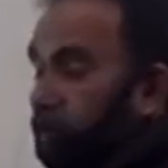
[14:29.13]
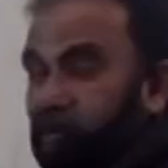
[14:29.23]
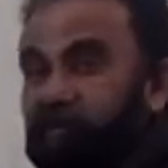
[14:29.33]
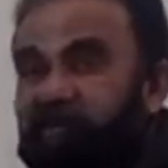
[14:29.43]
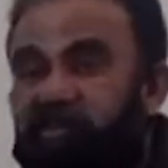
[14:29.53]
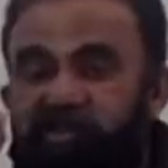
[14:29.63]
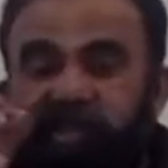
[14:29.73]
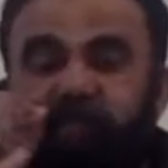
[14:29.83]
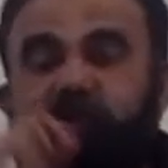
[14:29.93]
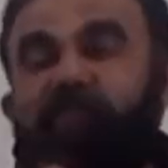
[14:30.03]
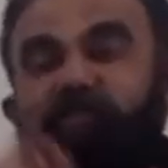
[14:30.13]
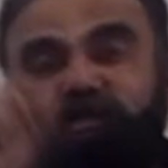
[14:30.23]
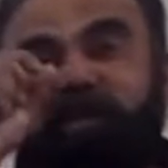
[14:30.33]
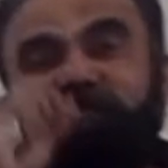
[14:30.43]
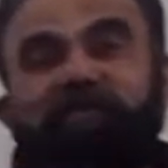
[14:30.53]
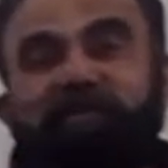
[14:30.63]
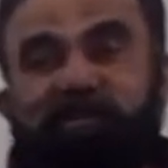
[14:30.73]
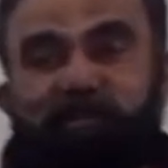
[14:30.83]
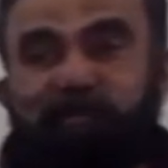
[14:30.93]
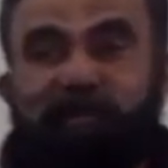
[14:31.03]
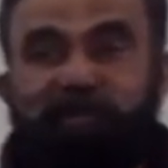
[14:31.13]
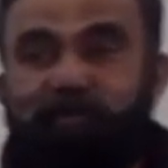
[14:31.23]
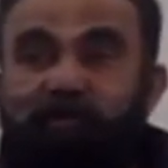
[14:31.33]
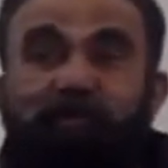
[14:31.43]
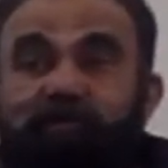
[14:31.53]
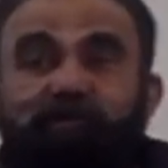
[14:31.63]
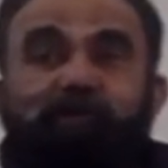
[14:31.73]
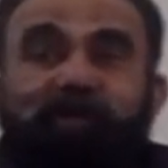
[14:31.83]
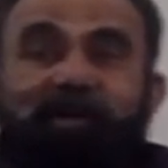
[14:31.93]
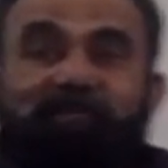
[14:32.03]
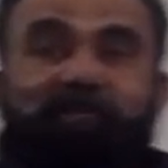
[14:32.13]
differentiates one spring from the other spring. So you have a